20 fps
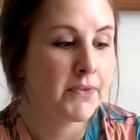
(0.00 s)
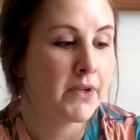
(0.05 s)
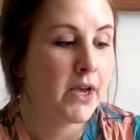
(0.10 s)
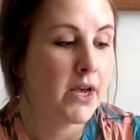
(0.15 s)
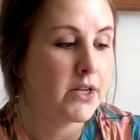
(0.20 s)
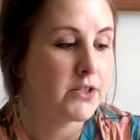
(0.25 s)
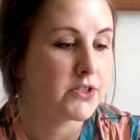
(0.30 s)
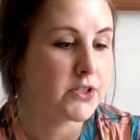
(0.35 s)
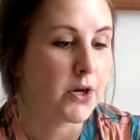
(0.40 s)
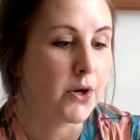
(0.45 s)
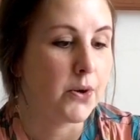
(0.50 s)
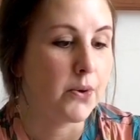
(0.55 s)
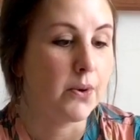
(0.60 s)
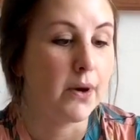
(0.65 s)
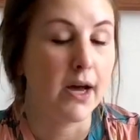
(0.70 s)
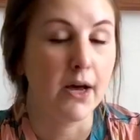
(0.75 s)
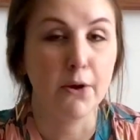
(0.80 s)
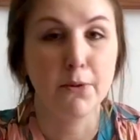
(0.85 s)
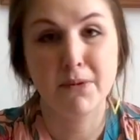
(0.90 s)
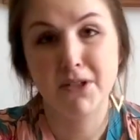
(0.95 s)
So
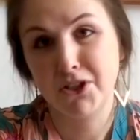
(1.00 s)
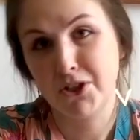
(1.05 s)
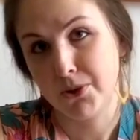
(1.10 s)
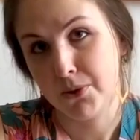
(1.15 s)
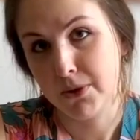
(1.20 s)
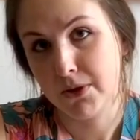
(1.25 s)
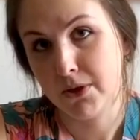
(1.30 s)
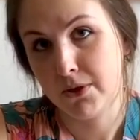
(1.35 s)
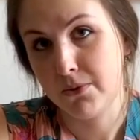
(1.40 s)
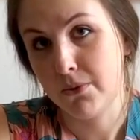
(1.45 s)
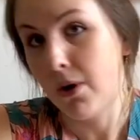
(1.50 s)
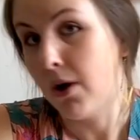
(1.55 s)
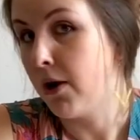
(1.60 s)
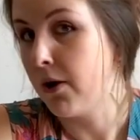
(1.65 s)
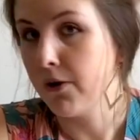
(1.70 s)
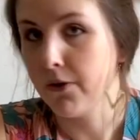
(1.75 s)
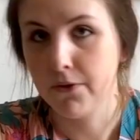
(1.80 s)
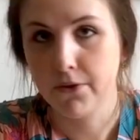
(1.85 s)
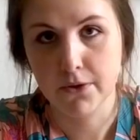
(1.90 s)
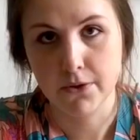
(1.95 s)
I'll be showing you all
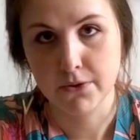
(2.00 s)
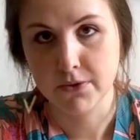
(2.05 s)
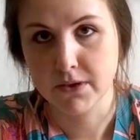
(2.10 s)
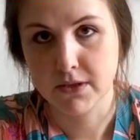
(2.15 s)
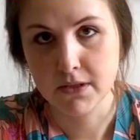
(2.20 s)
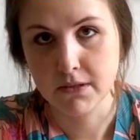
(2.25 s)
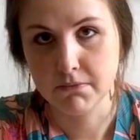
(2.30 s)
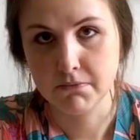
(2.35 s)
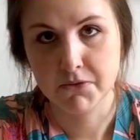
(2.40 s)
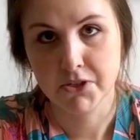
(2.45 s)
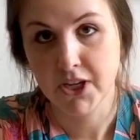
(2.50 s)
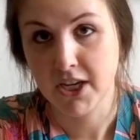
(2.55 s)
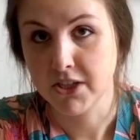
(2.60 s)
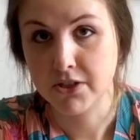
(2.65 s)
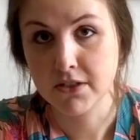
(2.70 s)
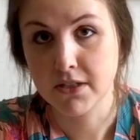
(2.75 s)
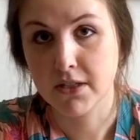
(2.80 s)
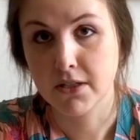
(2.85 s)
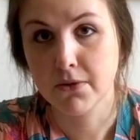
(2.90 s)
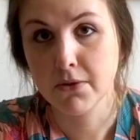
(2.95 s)
of those changes
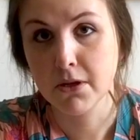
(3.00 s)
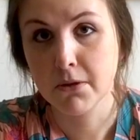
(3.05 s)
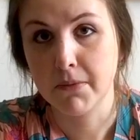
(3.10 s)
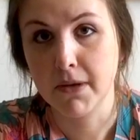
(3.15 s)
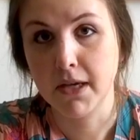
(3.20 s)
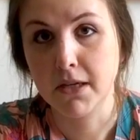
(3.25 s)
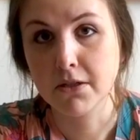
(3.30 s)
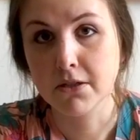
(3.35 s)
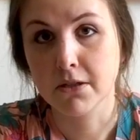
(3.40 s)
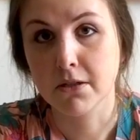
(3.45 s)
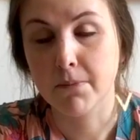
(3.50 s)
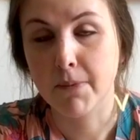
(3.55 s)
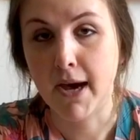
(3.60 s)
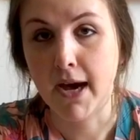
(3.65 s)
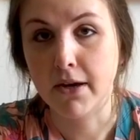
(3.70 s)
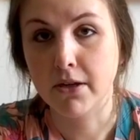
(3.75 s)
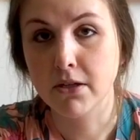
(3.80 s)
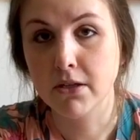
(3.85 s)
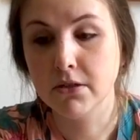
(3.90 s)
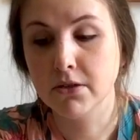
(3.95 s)
that you can make to the
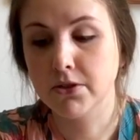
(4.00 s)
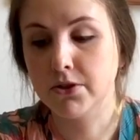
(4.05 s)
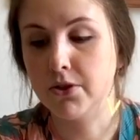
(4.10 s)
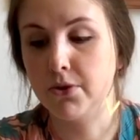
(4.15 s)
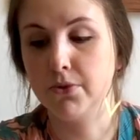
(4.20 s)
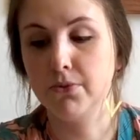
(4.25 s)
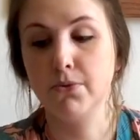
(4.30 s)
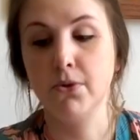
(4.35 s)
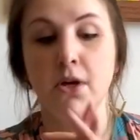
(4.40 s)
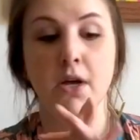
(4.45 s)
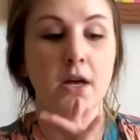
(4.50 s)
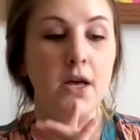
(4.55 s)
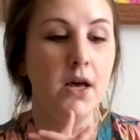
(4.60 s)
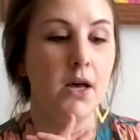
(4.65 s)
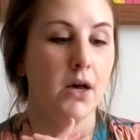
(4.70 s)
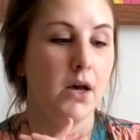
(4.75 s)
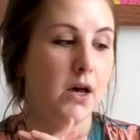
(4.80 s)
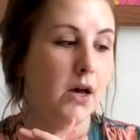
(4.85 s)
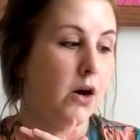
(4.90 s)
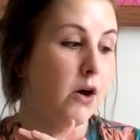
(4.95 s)
pattern, so
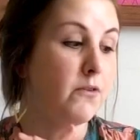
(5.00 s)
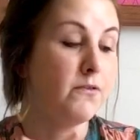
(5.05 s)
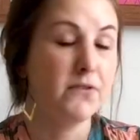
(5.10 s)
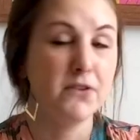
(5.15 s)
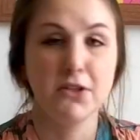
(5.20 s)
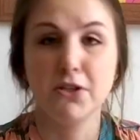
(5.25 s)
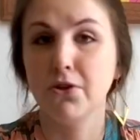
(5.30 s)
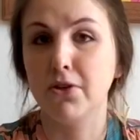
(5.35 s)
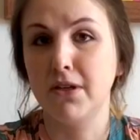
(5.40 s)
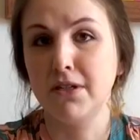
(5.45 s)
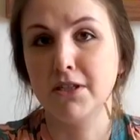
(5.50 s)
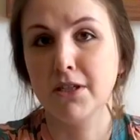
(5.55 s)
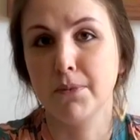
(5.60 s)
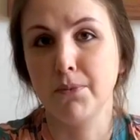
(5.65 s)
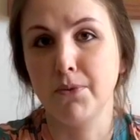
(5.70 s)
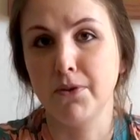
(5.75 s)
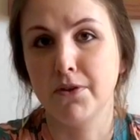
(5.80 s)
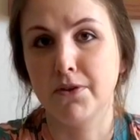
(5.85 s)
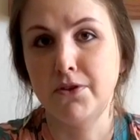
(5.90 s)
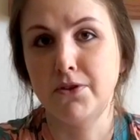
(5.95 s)
hopefully you'll end up
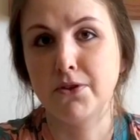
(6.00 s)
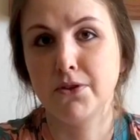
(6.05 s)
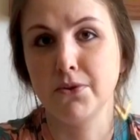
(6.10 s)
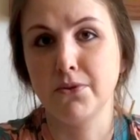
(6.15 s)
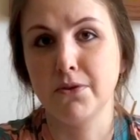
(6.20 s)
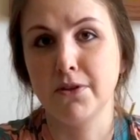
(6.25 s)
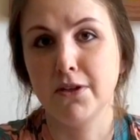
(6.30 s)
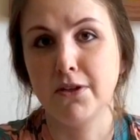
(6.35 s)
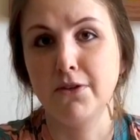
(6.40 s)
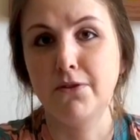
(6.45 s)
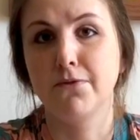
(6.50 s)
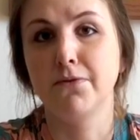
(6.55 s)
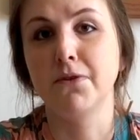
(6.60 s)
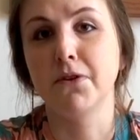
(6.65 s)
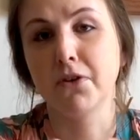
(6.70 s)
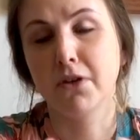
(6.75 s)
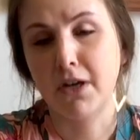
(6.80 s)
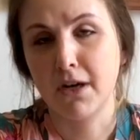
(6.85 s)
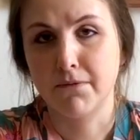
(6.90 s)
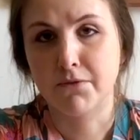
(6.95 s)
with a suit that you feel
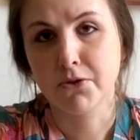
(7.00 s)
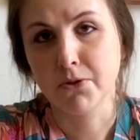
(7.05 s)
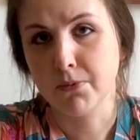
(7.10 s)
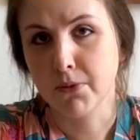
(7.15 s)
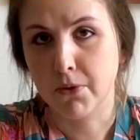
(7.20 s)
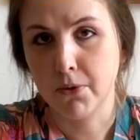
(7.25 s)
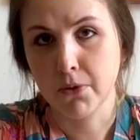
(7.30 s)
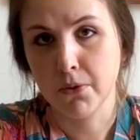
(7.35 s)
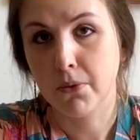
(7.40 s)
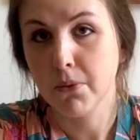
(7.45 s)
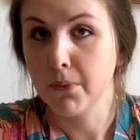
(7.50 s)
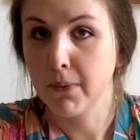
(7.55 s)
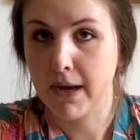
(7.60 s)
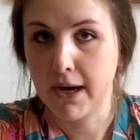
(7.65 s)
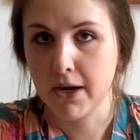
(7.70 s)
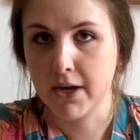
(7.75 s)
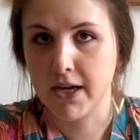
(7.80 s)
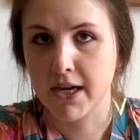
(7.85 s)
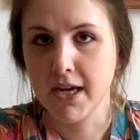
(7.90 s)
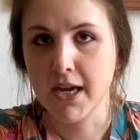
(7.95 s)
comfortable
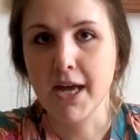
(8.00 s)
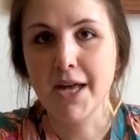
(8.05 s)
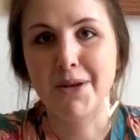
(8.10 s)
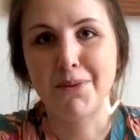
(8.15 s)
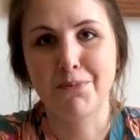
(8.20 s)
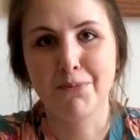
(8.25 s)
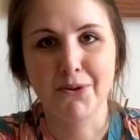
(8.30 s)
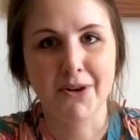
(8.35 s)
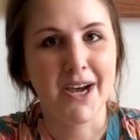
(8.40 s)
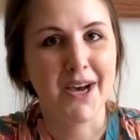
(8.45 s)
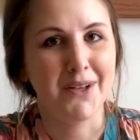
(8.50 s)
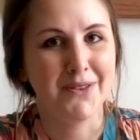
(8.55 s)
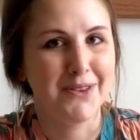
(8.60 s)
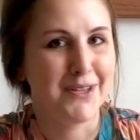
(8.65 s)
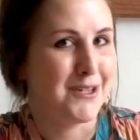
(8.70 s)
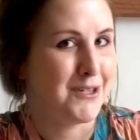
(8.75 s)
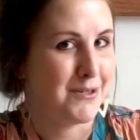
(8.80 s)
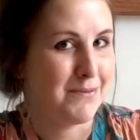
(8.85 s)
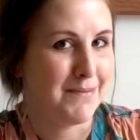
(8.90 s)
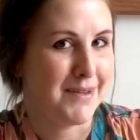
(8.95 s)
wearing and proud that
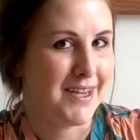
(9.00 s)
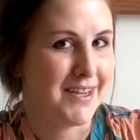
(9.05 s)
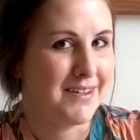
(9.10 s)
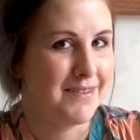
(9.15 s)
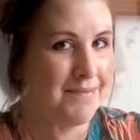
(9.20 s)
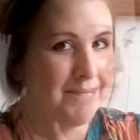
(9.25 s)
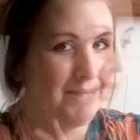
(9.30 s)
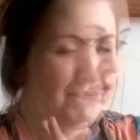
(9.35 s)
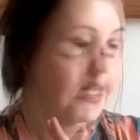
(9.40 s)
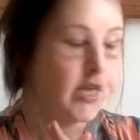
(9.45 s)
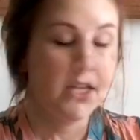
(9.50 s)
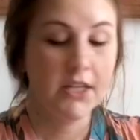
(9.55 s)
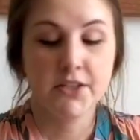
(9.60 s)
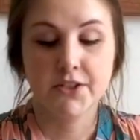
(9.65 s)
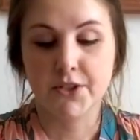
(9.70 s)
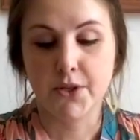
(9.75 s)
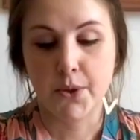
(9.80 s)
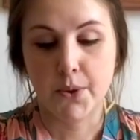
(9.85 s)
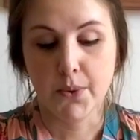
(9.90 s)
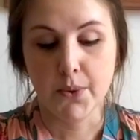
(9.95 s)
you made.
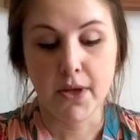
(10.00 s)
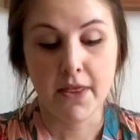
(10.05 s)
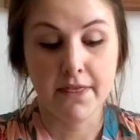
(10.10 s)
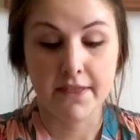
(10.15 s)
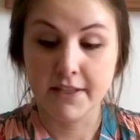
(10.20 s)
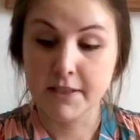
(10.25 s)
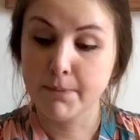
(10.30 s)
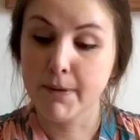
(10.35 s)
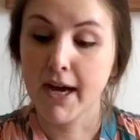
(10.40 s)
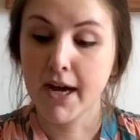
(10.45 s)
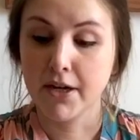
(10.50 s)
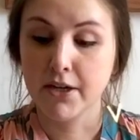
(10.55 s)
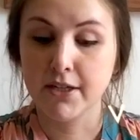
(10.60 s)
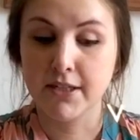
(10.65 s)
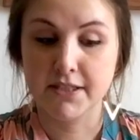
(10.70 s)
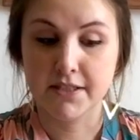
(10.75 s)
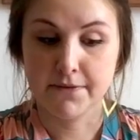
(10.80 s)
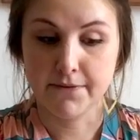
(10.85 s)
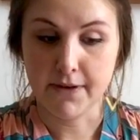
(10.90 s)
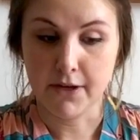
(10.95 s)
So this pattern is
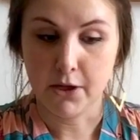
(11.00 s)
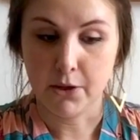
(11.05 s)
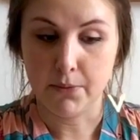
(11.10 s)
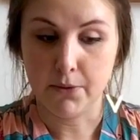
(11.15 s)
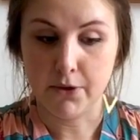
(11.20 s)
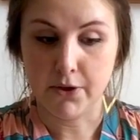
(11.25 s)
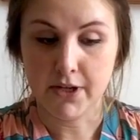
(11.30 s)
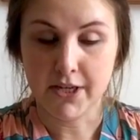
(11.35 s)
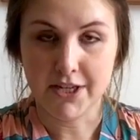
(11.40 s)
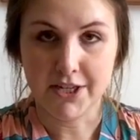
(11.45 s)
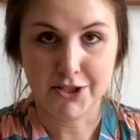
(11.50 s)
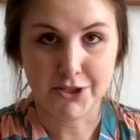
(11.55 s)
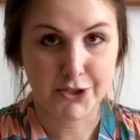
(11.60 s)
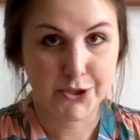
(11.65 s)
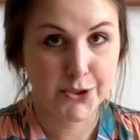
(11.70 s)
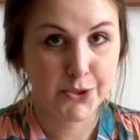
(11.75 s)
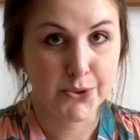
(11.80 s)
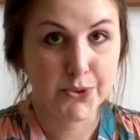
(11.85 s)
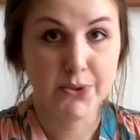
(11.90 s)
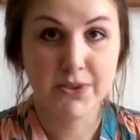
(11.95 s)
available in
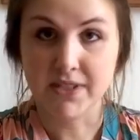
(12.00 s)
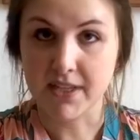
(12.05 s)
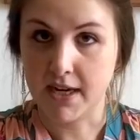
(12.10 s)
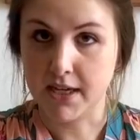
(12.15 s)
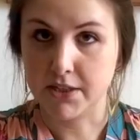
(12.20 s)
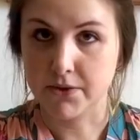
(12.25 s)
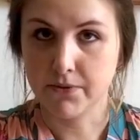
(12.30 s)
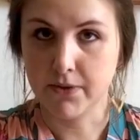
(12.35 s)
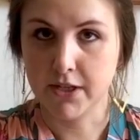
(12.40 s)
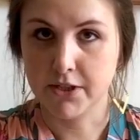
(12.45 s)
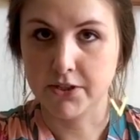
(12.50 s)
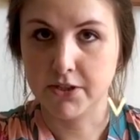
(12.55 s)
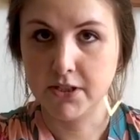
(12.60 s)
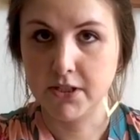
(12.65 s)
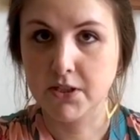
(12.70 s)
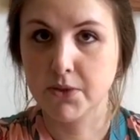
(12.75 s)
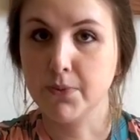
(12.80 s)
2 size ranges.